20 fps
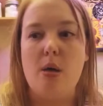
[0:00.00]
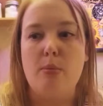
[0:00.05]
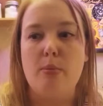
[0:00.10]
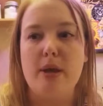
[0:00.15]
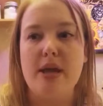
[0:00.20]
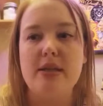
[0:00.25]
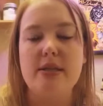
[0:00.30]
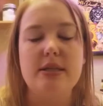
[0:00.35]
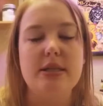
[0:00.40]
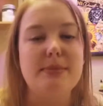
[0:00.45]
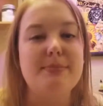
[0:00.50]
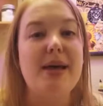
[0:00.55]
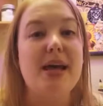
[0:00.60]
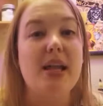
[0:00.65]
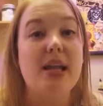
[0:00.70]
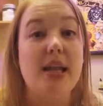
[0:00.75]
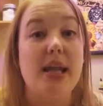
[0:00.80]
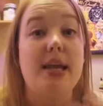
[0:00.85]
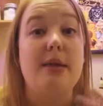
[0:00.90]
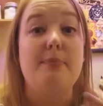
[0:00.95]
it
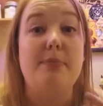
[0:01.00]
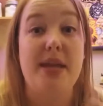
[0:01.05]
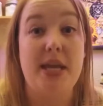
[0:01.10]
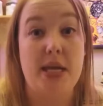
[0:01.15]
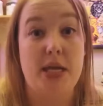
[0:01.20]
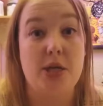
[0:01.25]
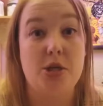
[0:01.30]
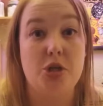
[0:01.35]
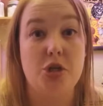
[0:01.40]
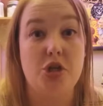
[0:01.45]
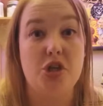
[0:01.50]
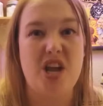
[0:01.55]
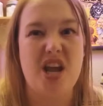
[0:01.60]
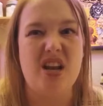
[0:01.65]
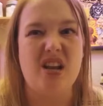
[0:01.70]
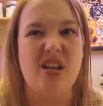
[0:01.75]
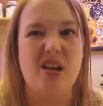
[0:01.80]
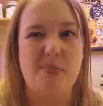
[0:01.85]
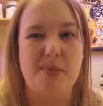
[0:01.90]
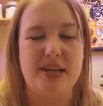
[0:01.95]
smelled like peach and a
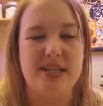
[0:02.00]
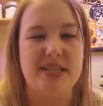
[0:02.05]
little bit of